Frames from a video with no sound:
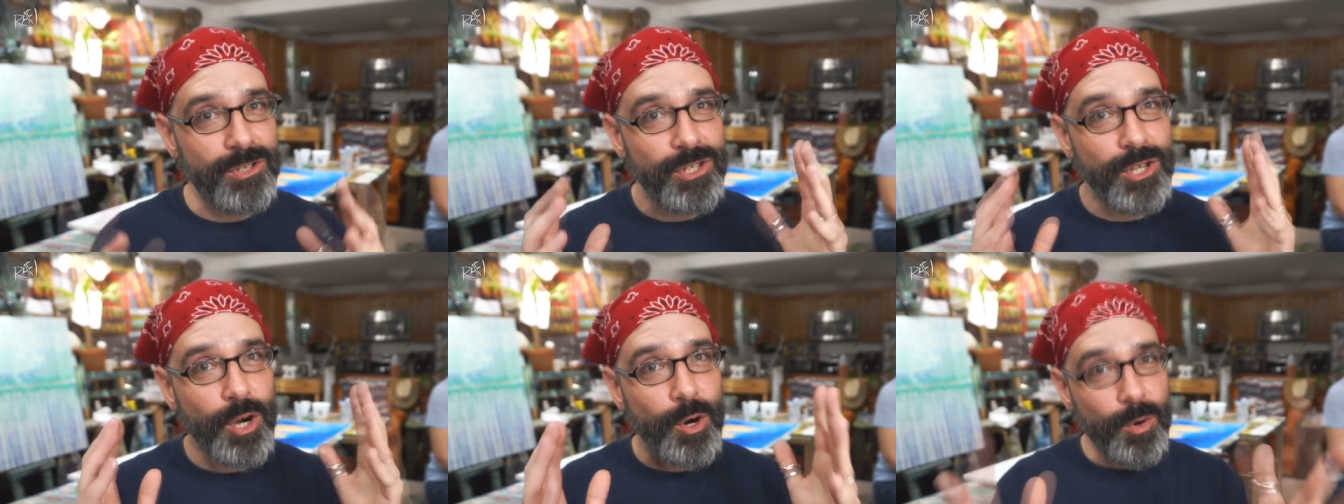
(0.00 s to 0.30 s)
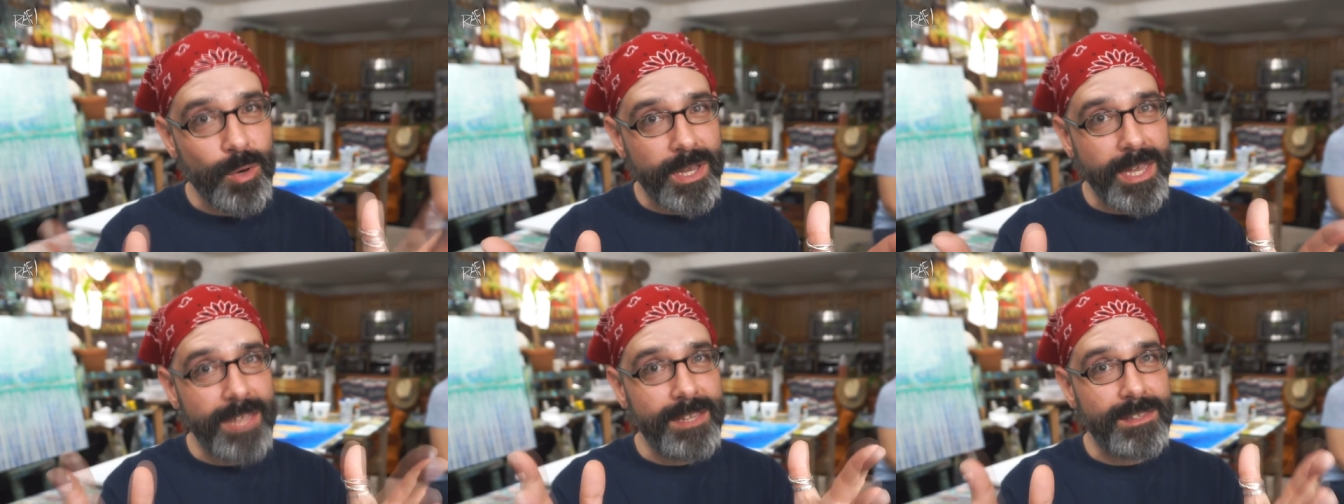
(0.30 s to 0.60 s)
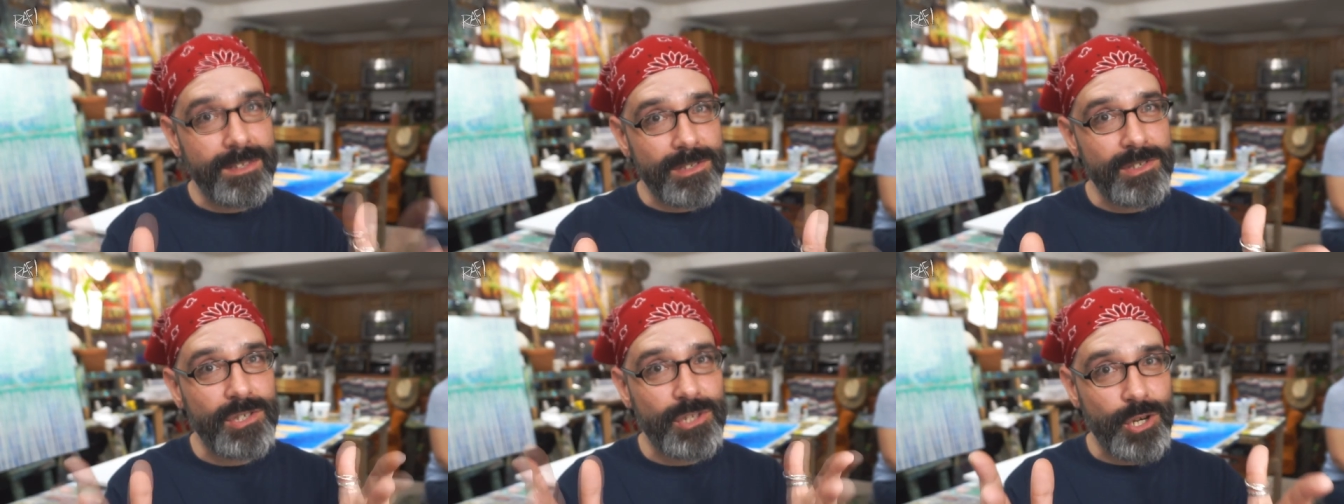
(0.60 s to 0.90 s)
Don't get
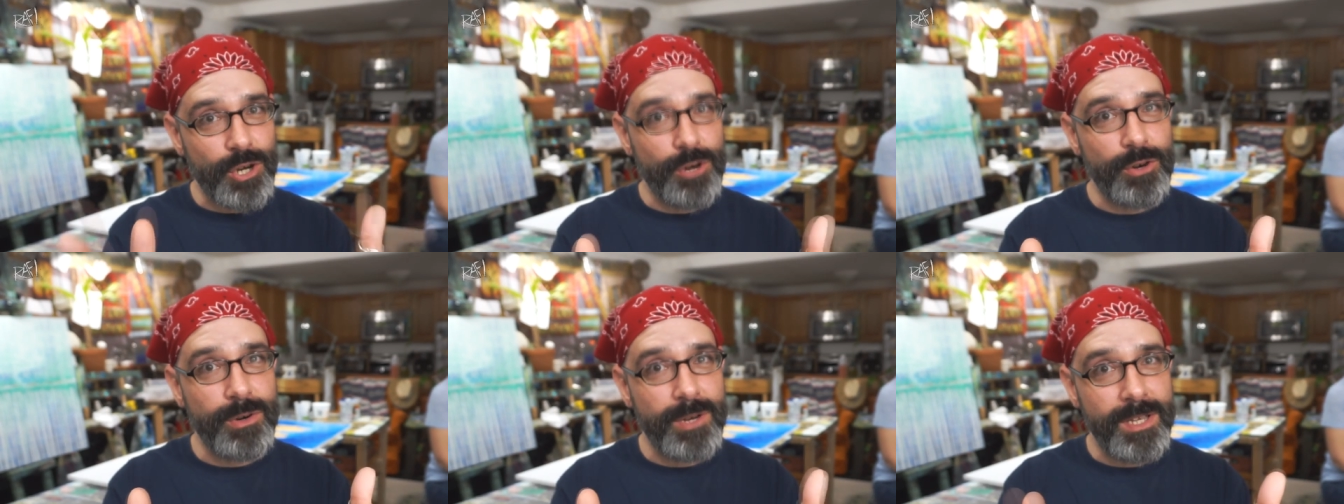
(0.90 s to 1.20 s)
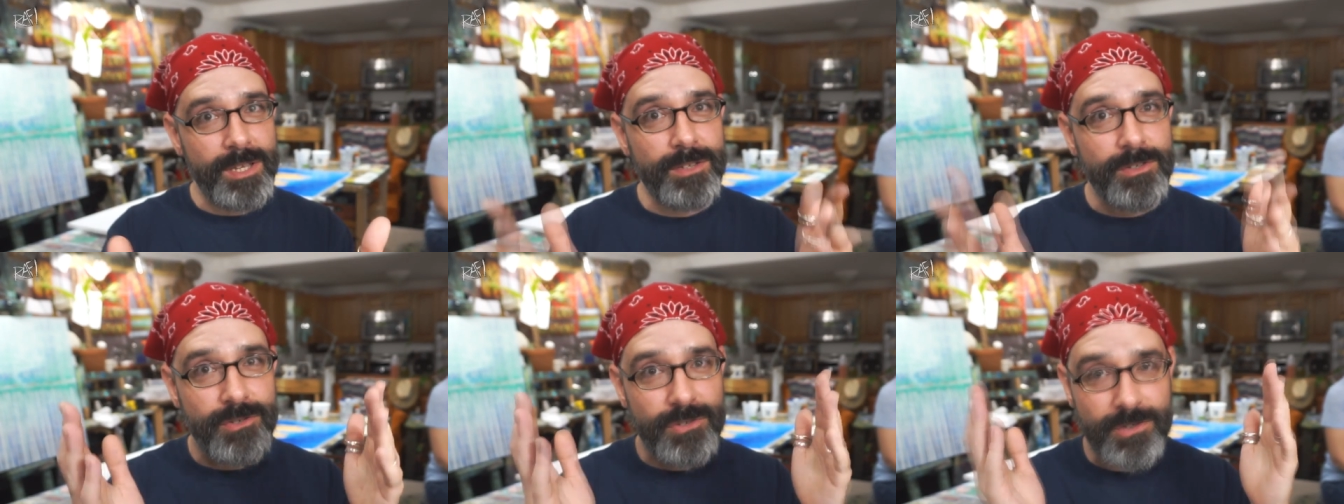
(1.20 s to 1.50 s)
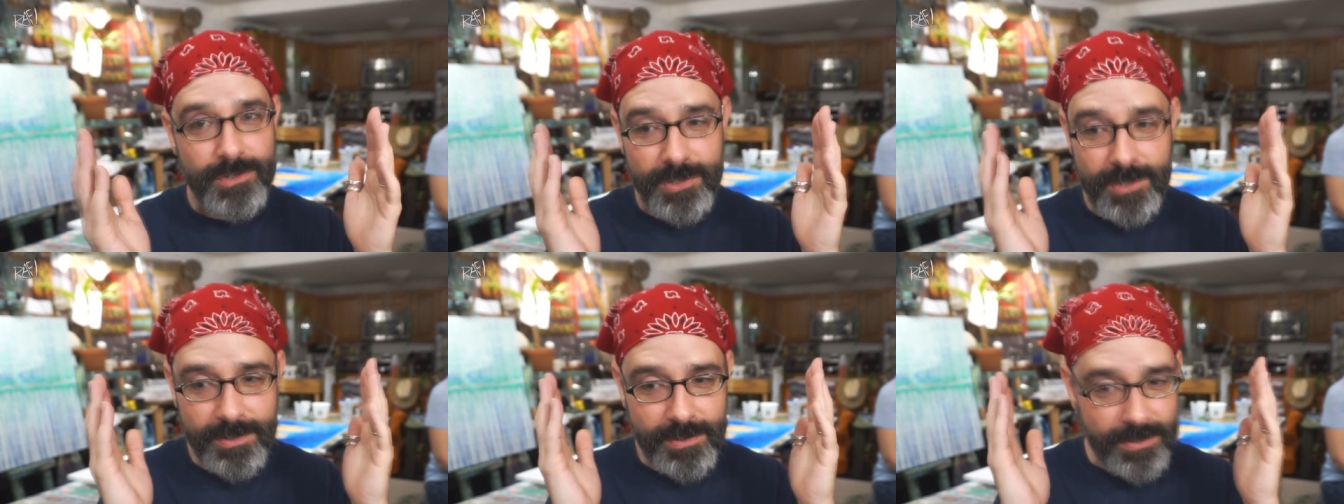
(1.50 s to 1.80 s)
discouraged.
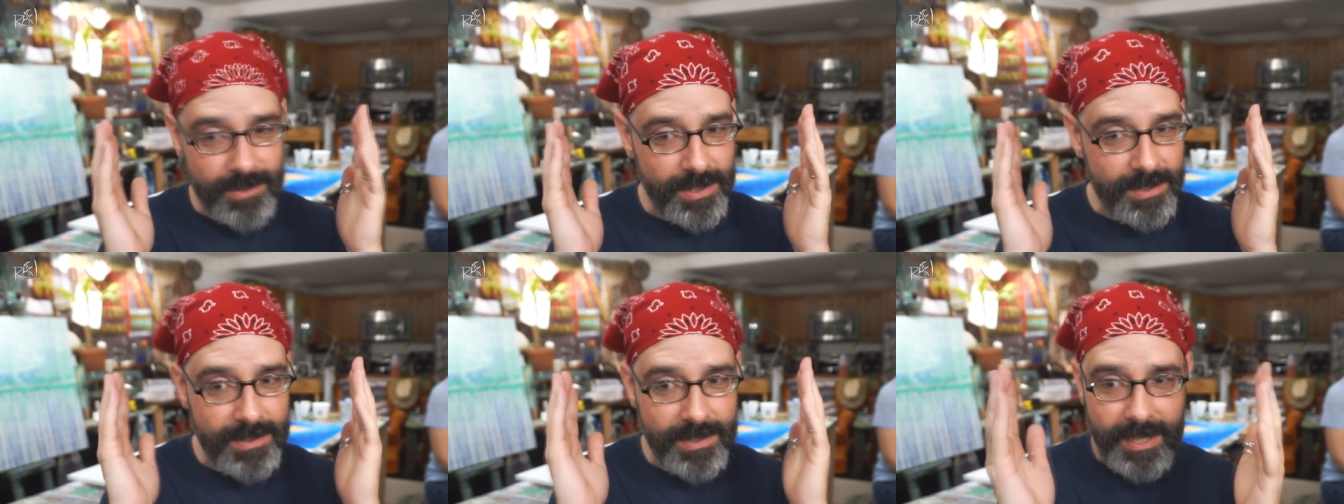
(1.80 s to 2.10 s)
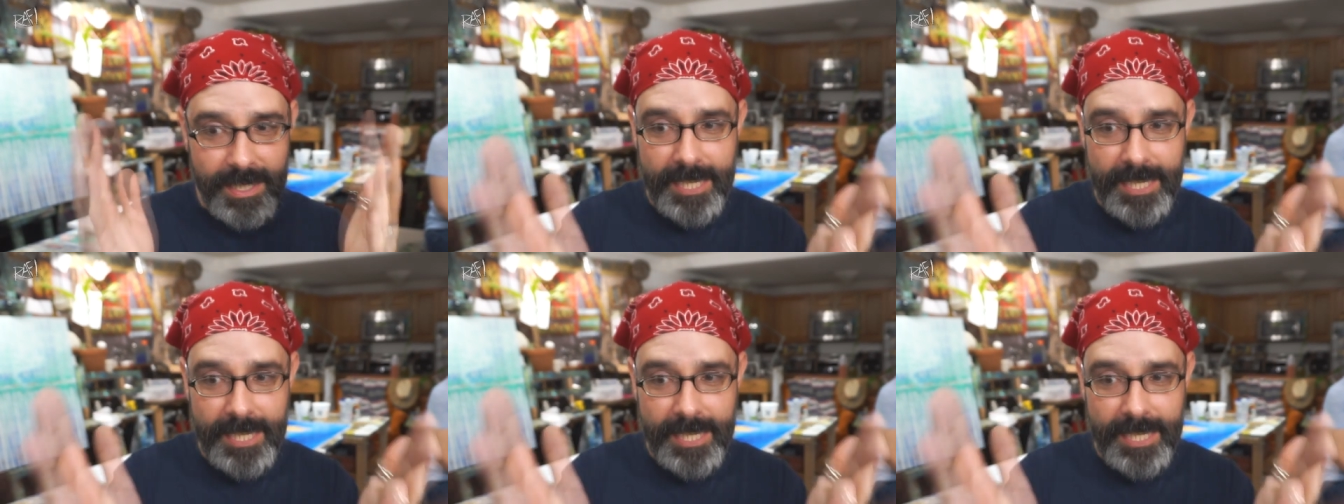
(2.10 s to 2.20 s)
Just just